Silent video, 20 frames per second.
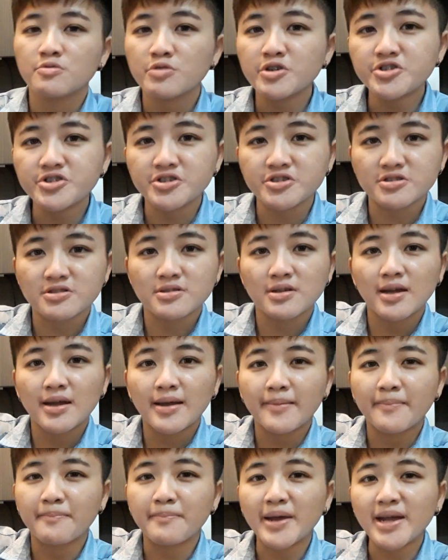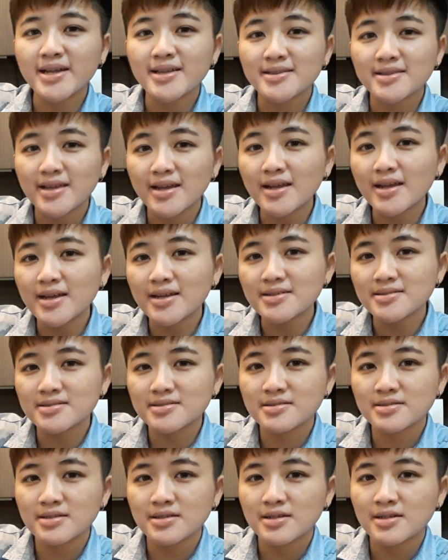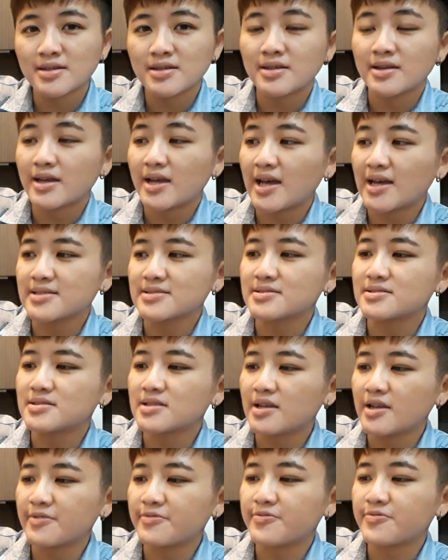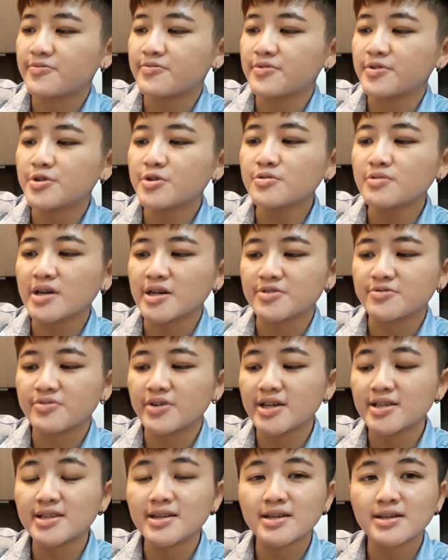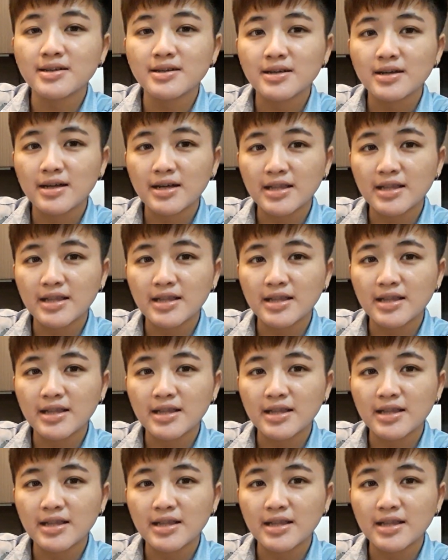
which is backtest as if you are trading